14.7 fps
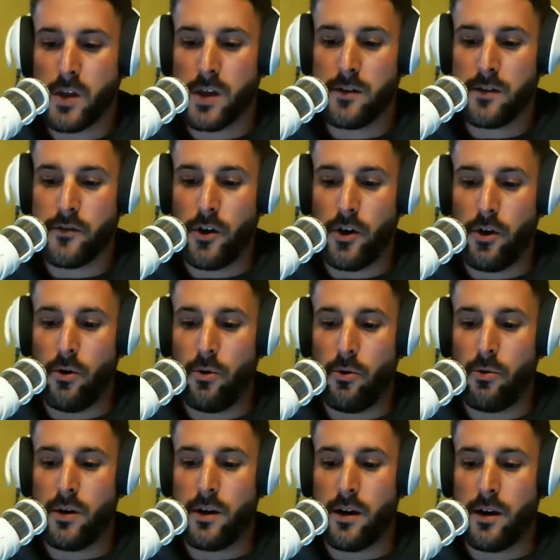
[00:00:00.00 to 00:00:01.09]

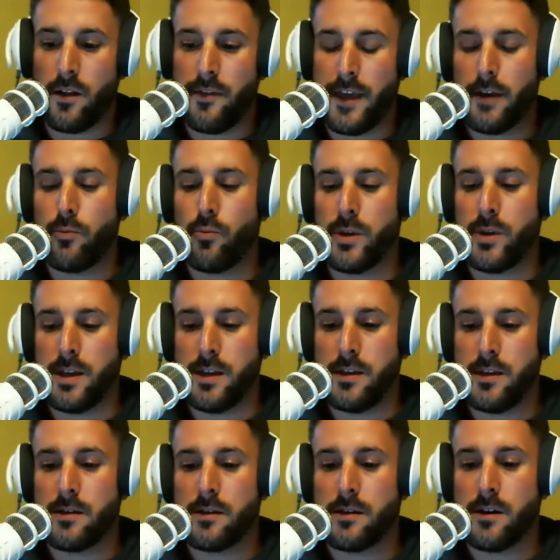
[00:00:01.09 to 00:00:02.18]
So then
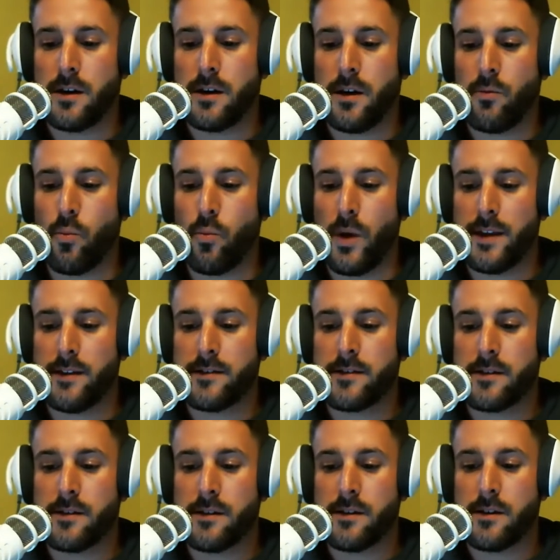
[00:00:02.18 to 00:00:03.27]
we
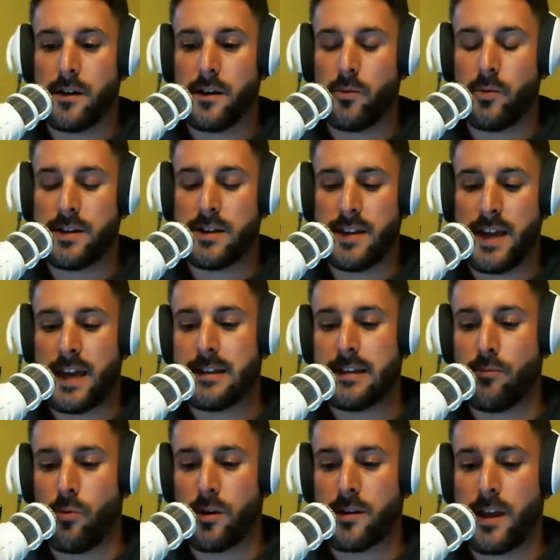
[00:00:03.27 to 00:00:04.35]
we did that.
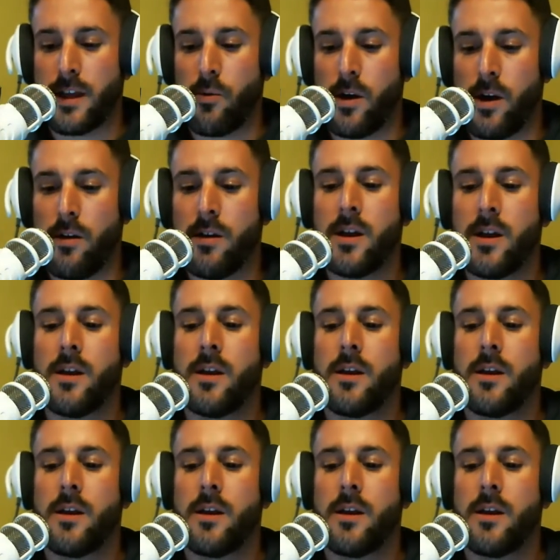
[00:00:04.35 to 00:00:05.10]
Didn't work that well.